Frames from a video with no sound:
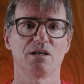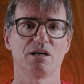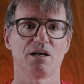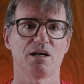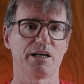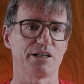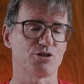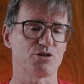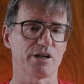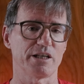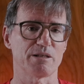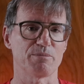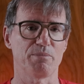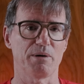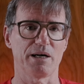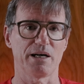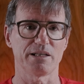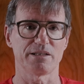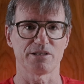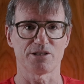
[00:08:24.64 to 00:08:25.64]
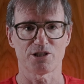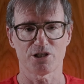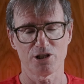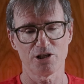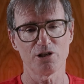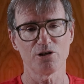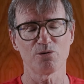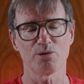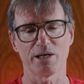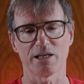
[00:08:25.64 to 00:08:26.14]
I tried to buy the
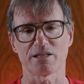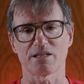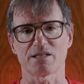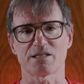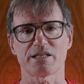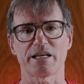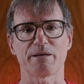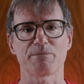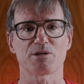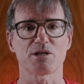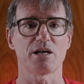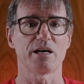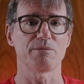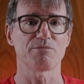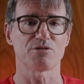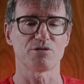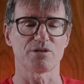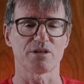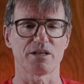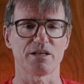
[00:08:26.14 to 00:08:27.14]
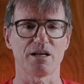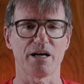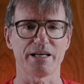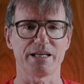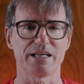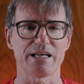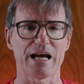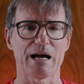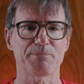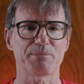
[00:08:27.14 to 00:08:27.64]
2 at the same time through the
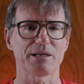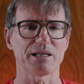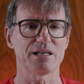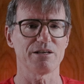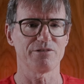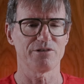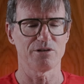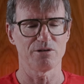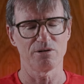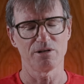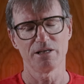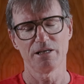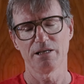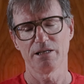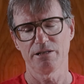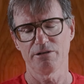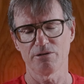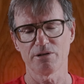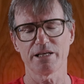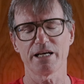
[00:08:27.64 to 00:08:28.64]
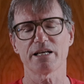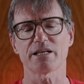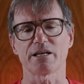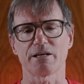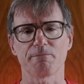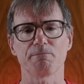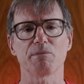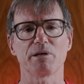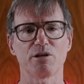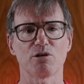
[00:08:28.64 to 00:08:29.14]
Nike app. They give you can get
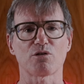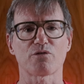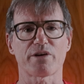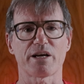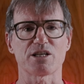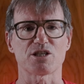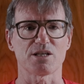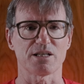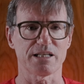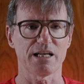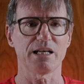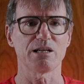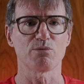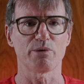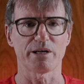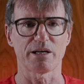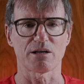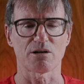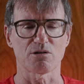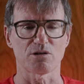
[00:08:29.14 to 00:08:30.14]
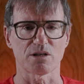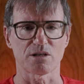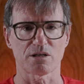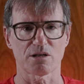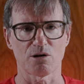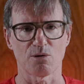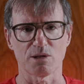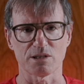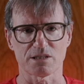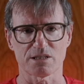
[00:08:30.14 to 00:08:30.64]
a notification. It'll tell you when they're going to
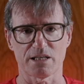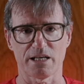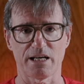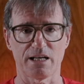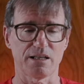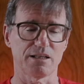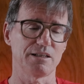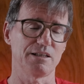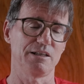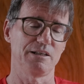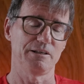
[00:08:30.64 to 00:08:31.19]
go on sale.